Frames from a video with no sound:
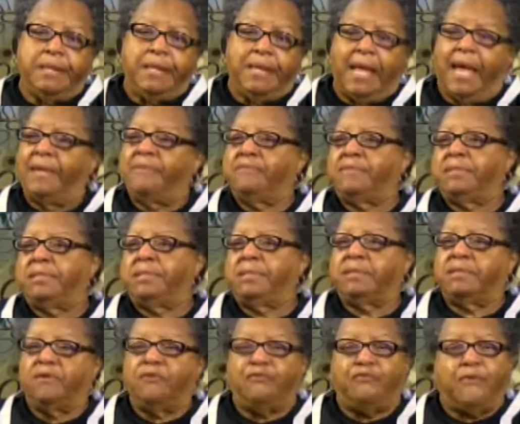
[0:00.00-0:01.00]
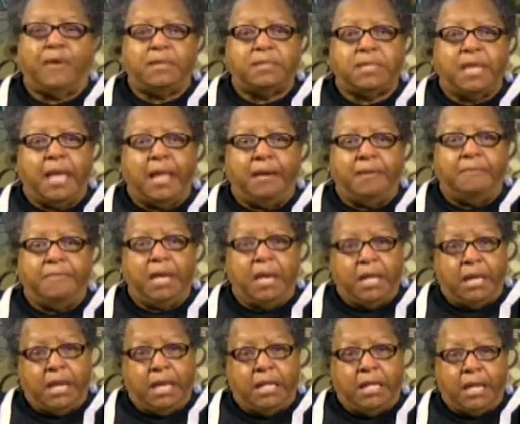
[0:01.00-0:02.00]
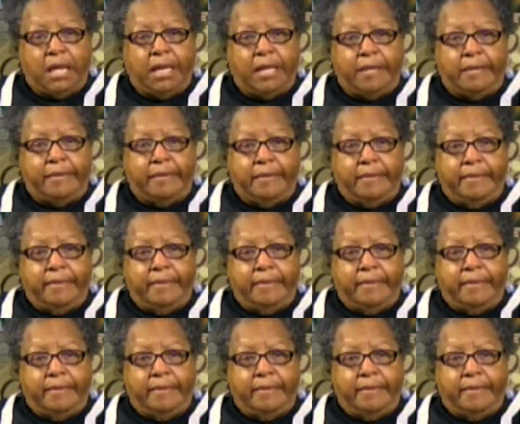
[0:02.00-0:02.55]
Lazarus' sisters fussed at him. Yeah, they did.